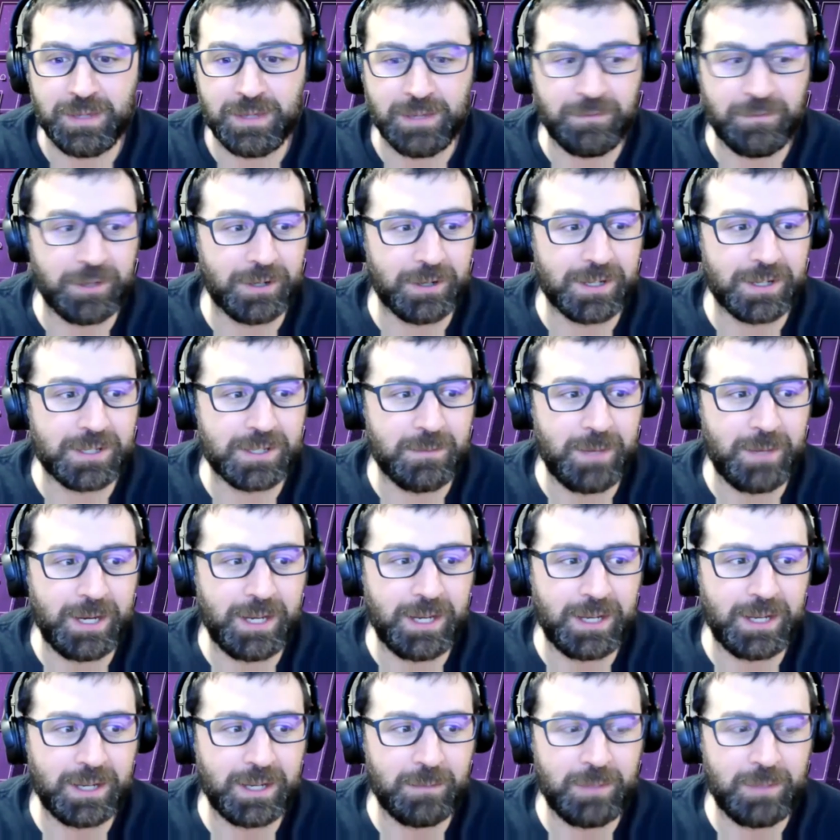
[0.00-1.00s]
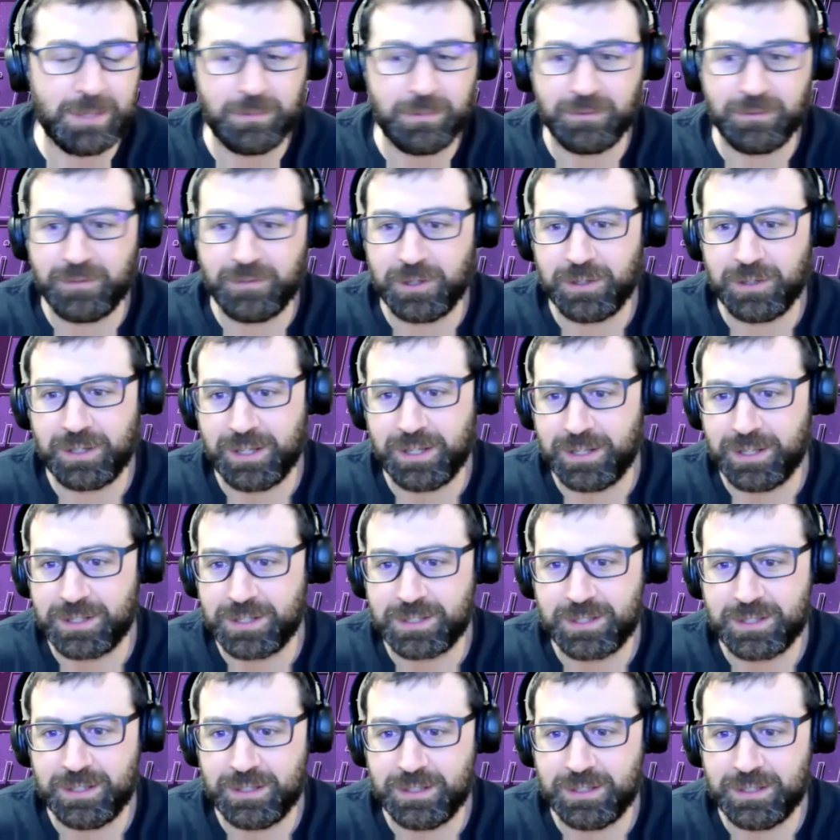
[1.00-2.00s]
there is a meeting and people vote
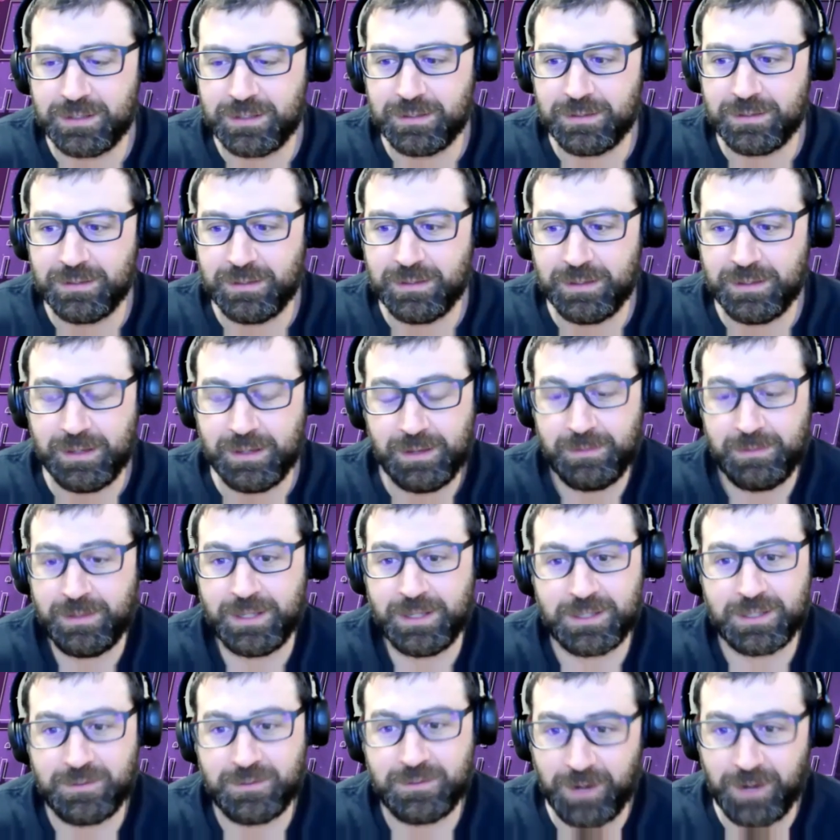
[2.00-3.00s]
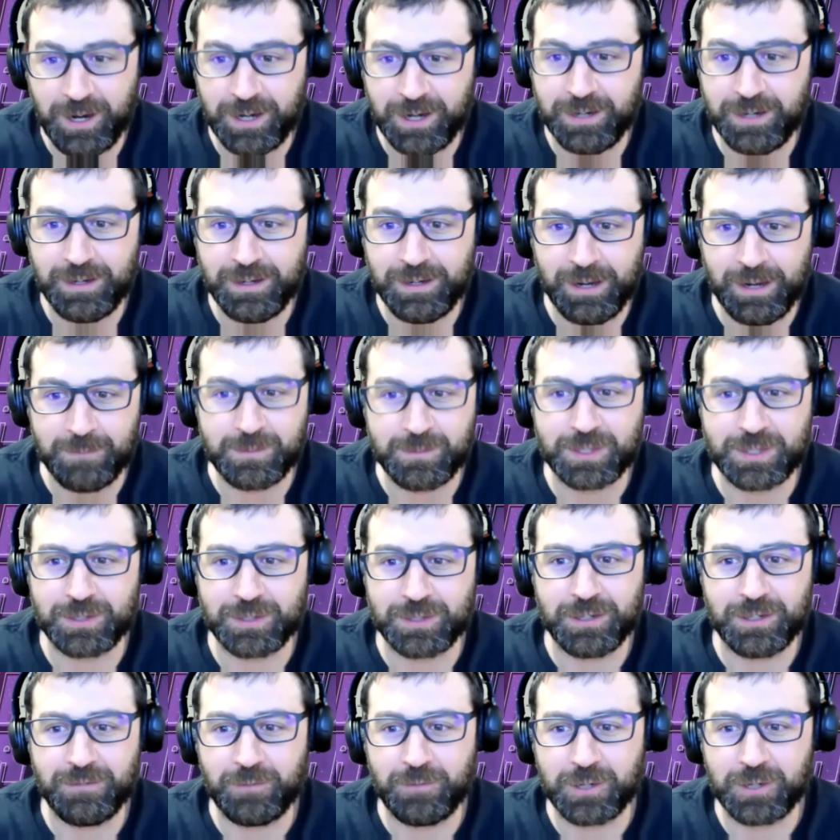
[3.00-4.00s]
against it, that's fine. I'm still
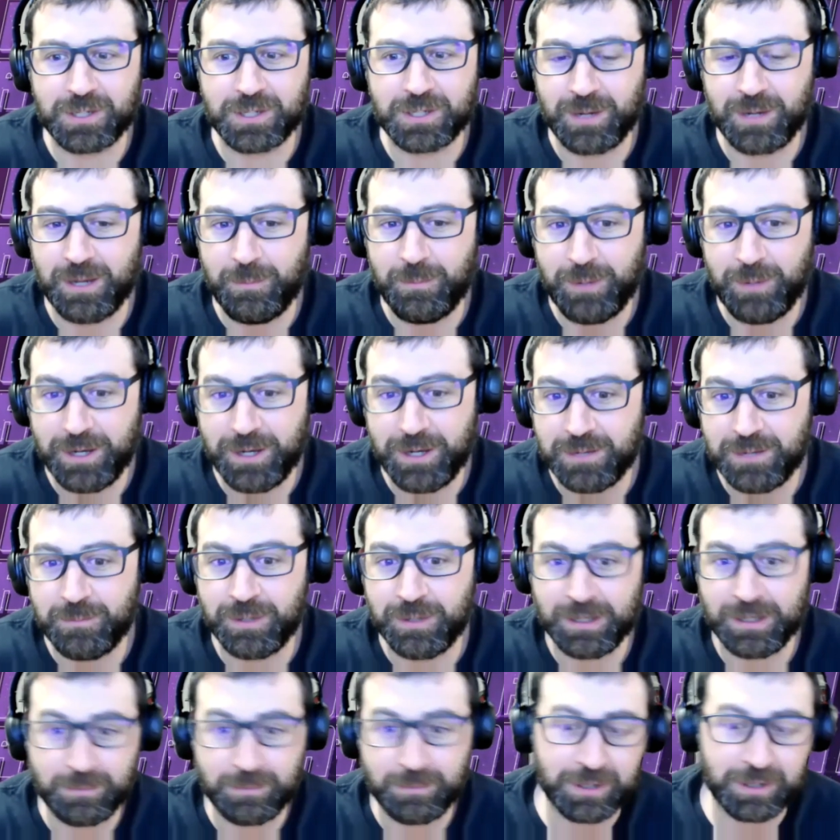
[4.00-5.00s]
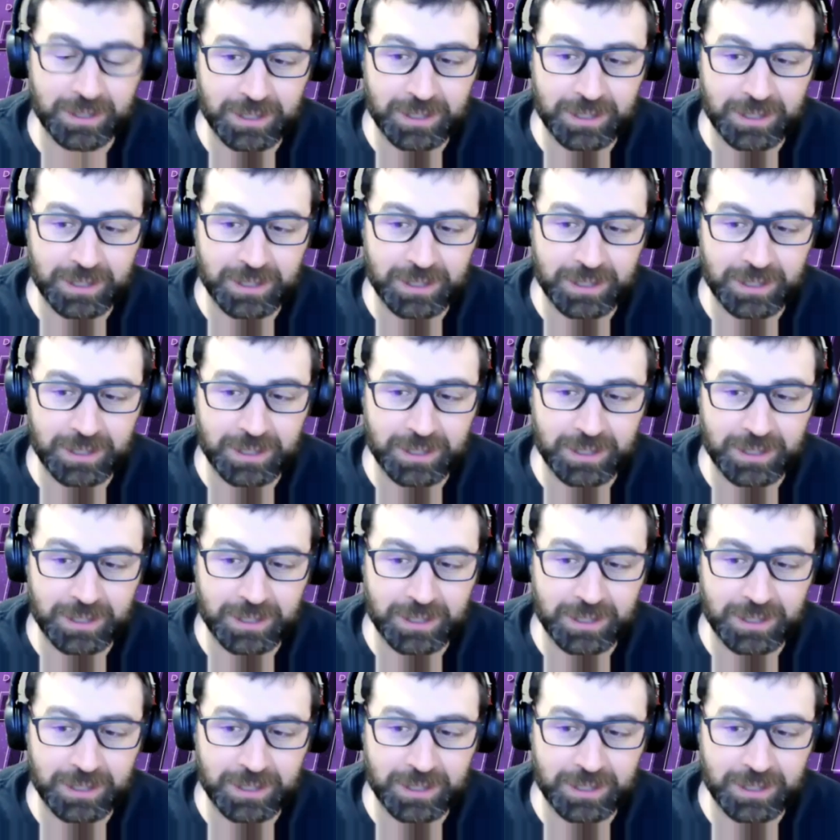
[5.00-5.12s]
going to voice my opinion, but I'm going to